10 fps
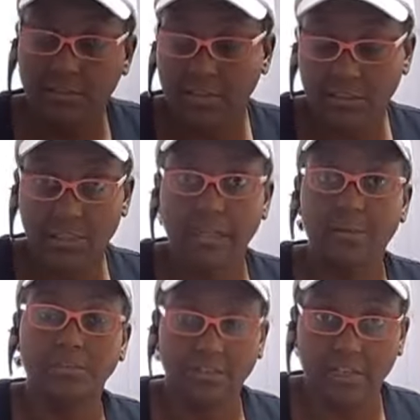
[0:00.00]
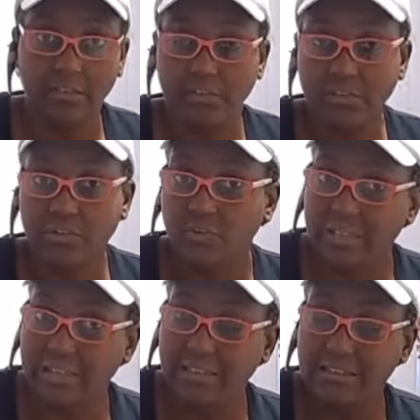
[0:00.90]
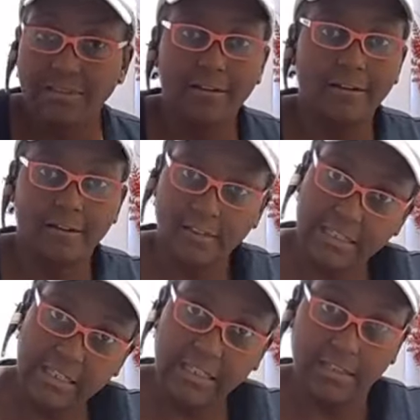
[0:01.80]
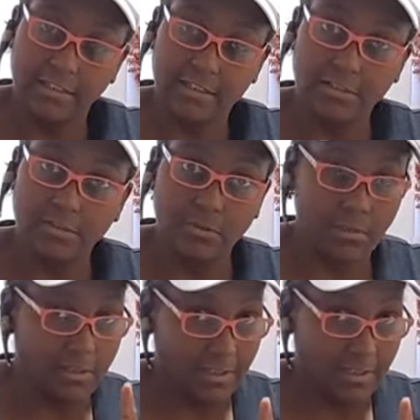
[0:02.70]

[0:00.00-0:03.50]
these lamp shades is so easy, a kid can do it.